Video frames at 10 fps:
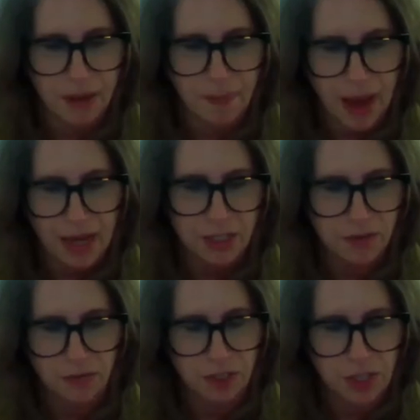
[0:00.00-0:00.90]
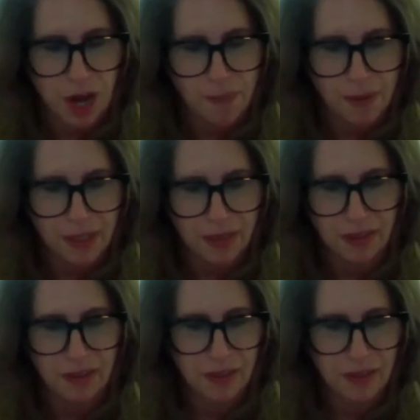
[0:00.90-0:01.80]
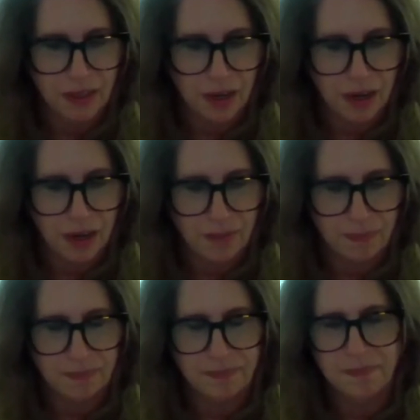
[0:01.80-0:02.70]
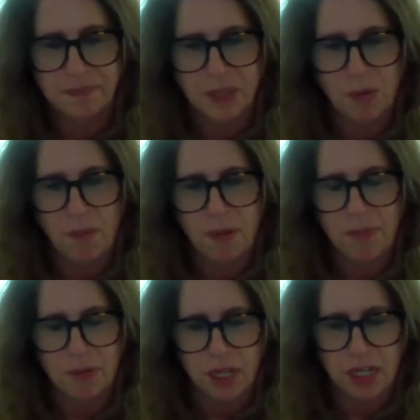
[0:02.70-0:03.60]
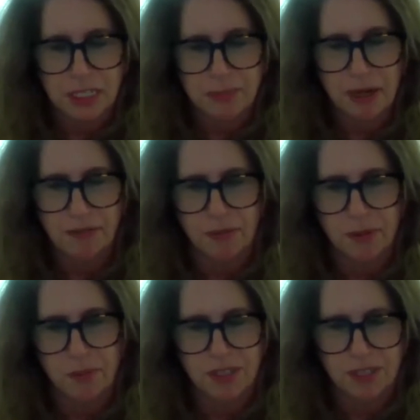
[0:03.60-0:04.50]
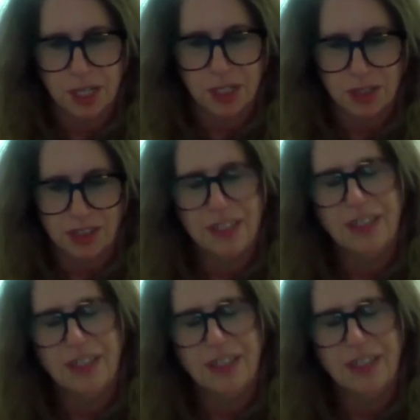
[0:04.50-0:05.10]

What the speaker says: passion for the topic, um, and what people can expect from the presentation.